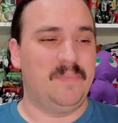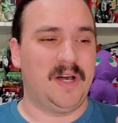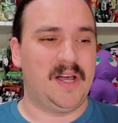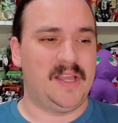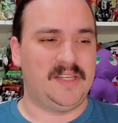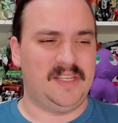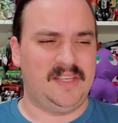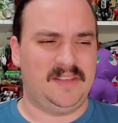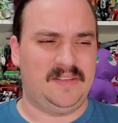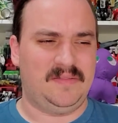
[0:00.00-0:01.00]
But
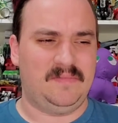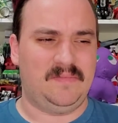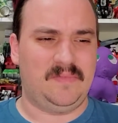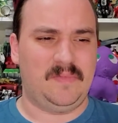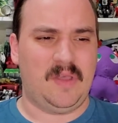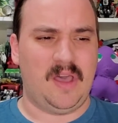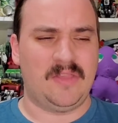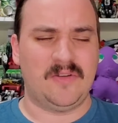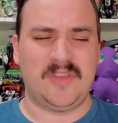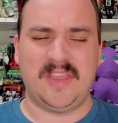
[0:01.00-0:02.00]

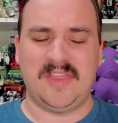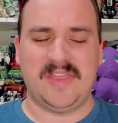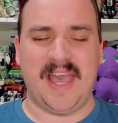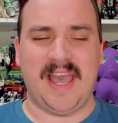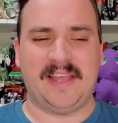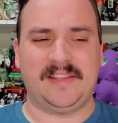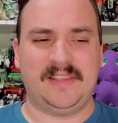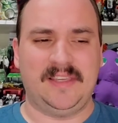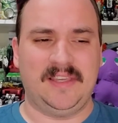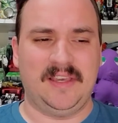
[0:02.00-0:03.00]
other than that,
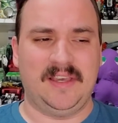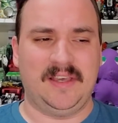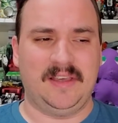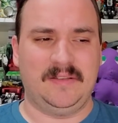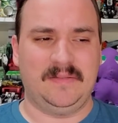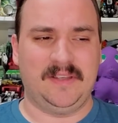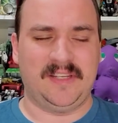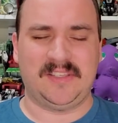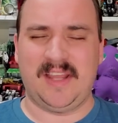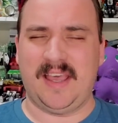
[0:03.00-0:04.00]
it
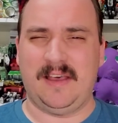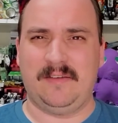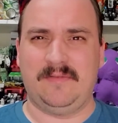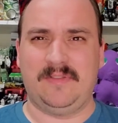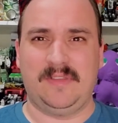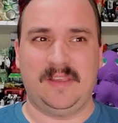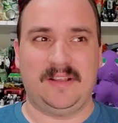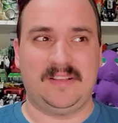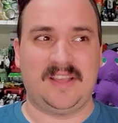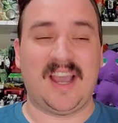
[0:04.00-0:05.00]
doesn't have the
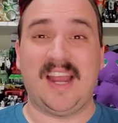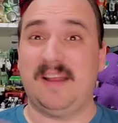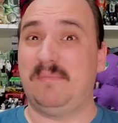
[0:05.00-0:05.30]
kind of